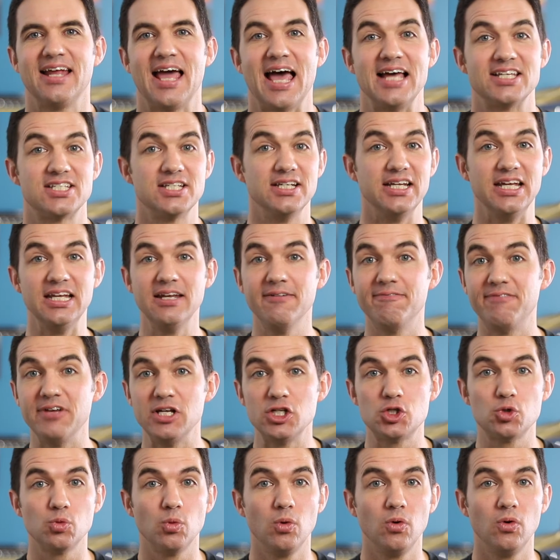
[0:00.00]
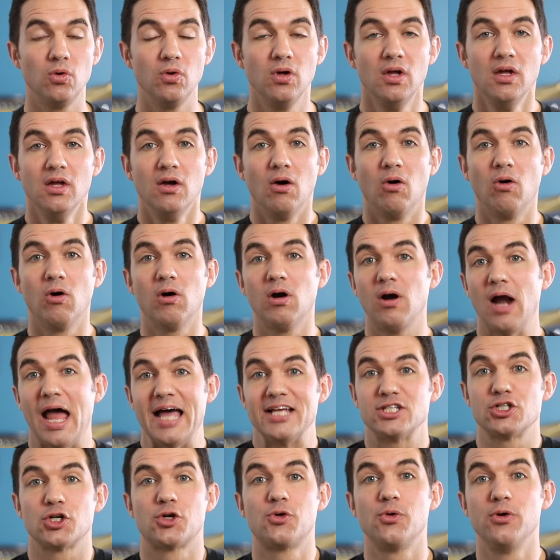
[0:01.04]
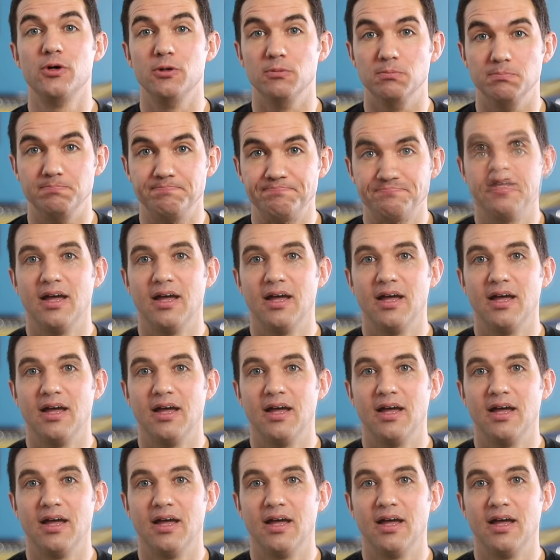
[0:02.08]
as an individual or as a group.